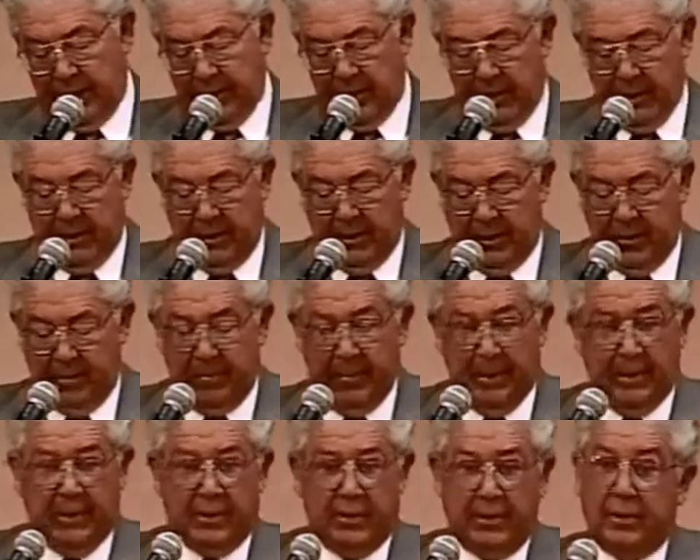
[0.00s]
an
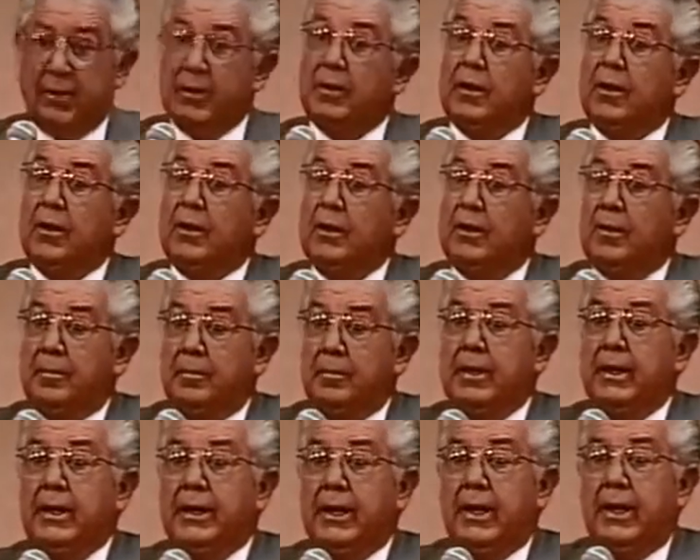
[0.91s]

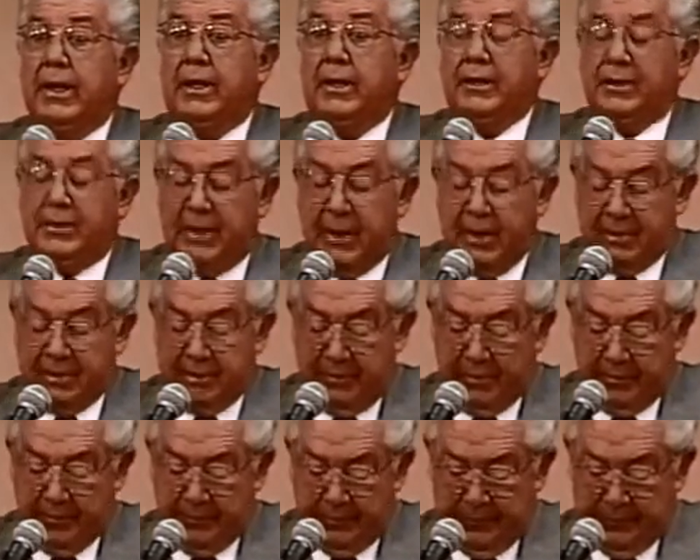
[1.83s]
unmitigated disaster.
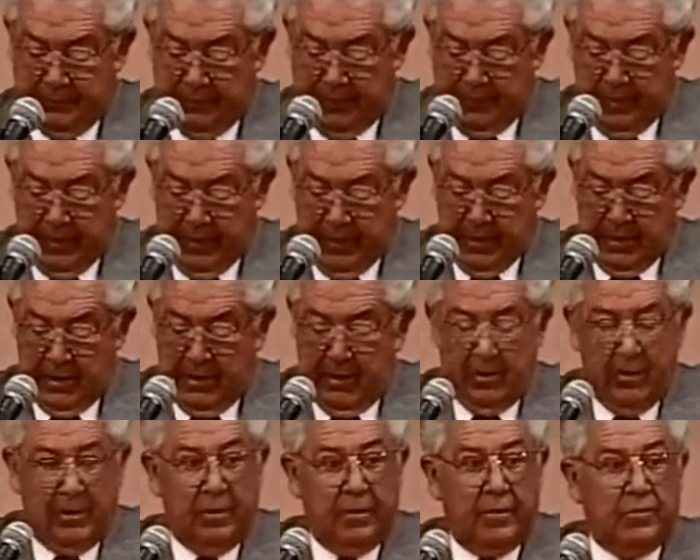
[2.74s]

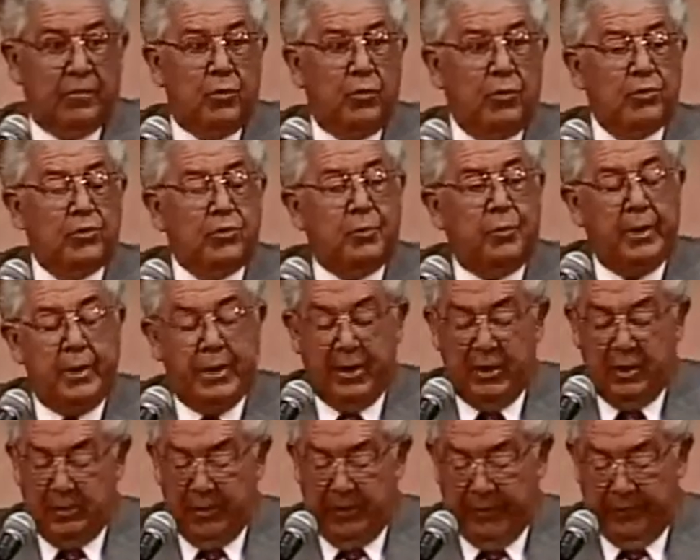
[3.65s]
There are, of course, plenty to
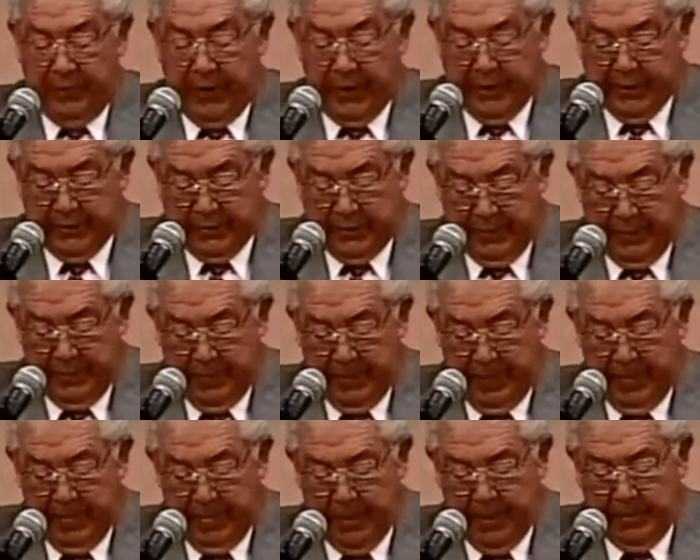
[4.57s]
be fixed,
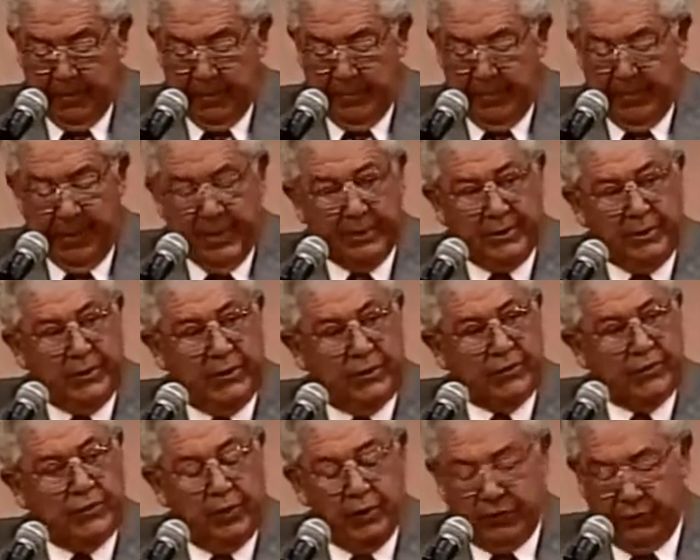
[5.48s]
but the basic
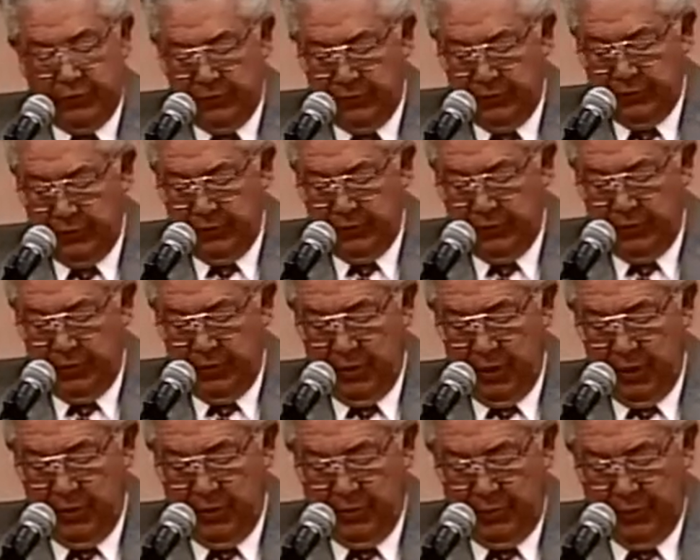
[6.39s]
structures
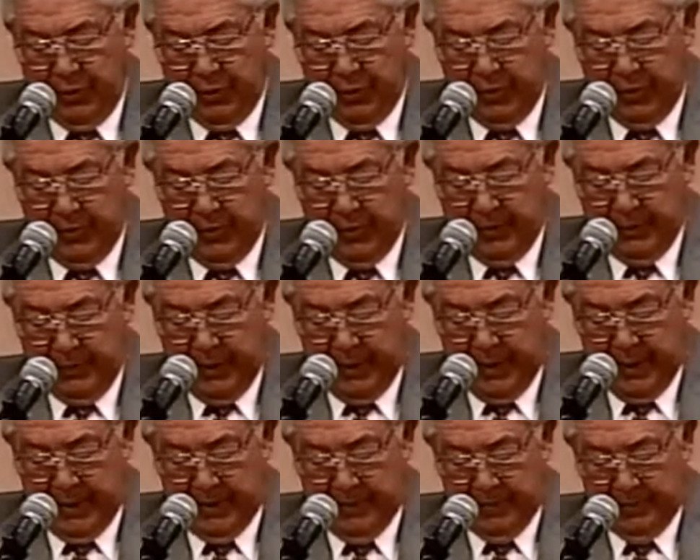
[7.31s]
are reasonably
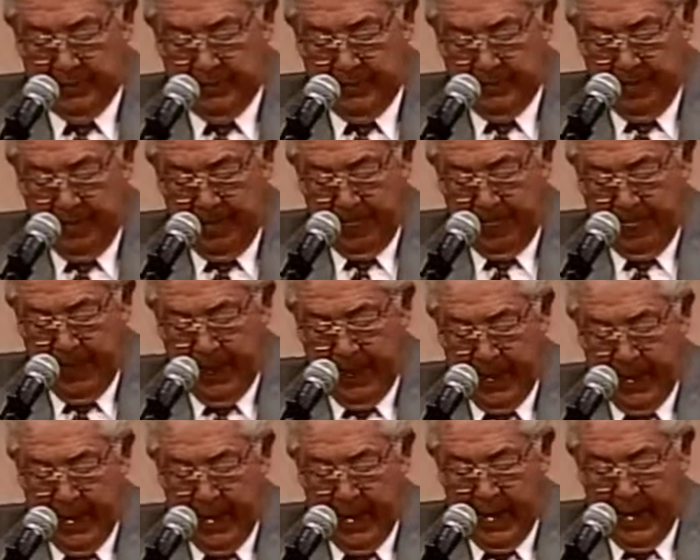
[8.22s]
sound.
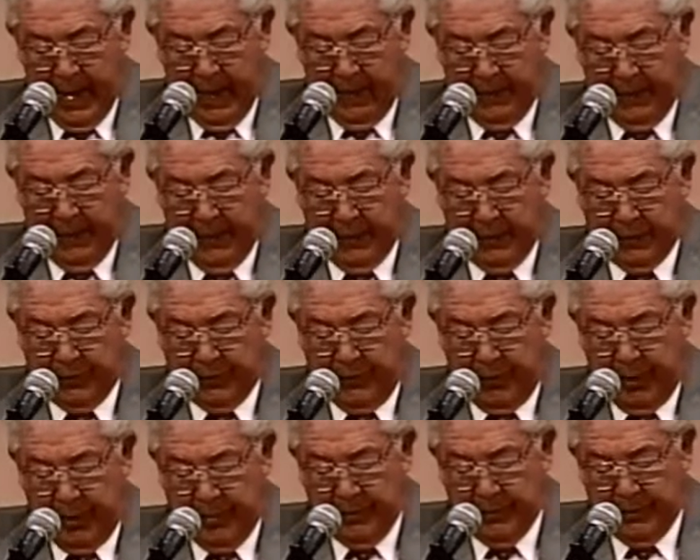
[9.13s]
Our biggest
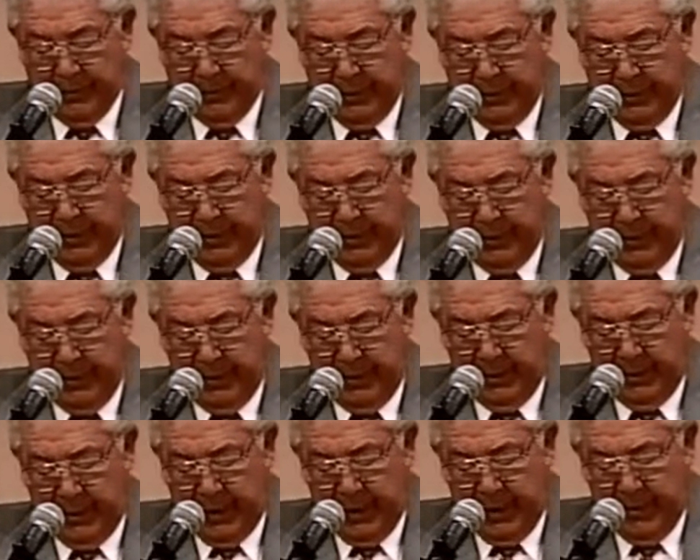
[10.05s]
problems seem to be in
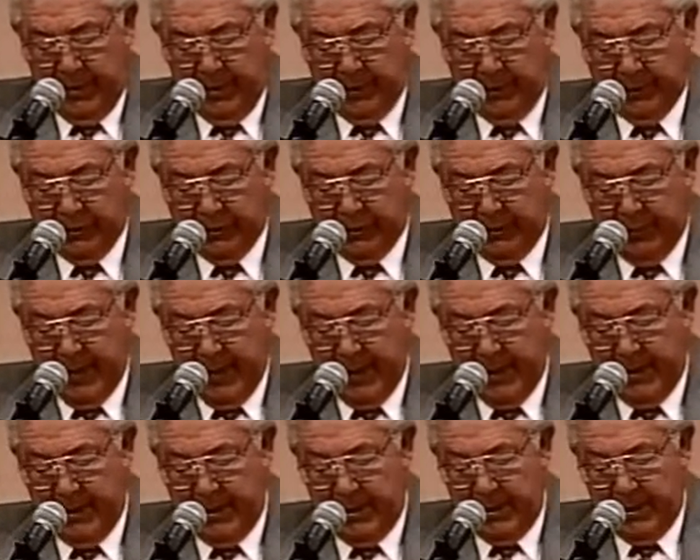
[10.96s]
the area of
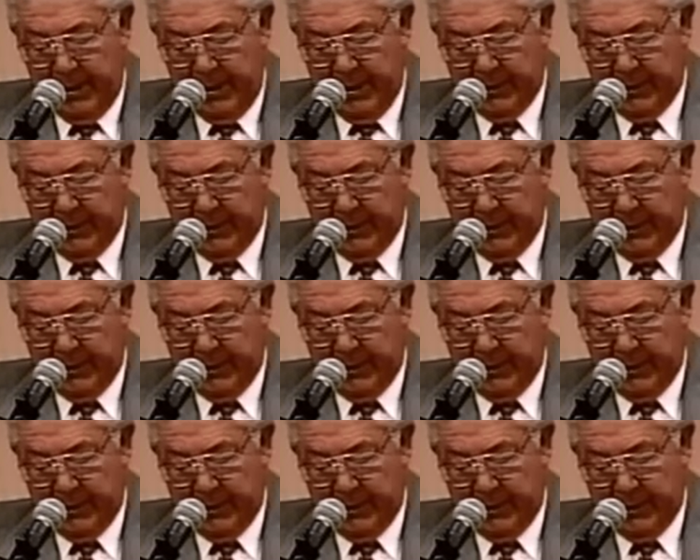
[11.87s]
expanding the tax